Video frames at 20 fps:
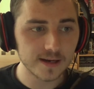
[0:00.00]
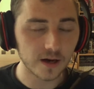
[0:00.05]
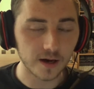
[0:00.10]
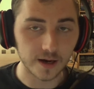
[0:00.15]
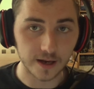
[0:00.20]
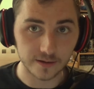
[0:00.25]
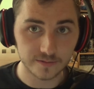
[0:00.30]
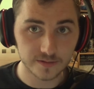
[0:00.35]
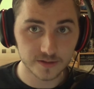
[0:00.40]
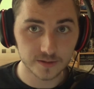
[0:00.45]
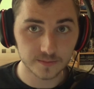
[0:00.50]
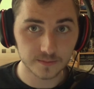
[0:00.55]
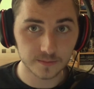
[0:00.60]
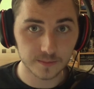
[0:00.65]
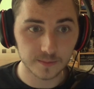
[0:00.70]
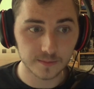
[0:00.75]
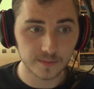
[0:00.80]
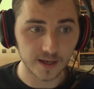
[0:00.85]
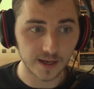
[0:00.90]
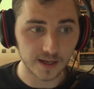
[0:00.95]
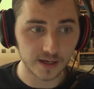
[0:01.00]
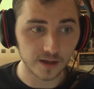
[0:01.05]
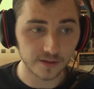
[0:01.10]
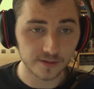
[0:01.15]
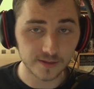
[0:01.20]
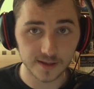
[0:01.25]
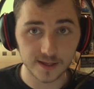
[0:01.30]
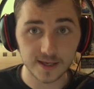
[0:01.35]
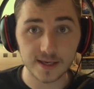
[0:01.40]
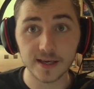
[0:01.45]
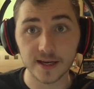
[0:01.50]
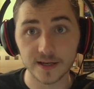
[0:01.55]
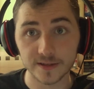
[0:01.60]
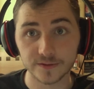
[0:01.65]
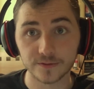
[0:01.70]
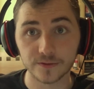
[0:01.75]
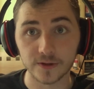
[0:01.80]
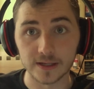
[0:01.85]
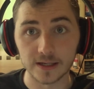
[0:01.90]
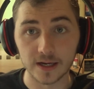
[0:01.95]
lives, and I think he has
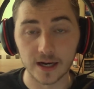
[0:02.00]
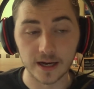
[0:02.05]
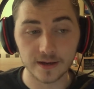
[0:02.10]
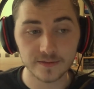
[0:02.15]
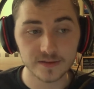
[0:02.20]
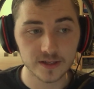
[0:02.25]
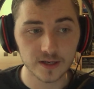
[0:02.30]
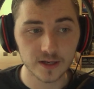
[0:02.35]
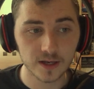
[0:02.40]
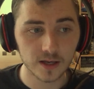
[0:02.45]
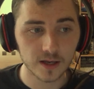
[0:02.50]
3 lives,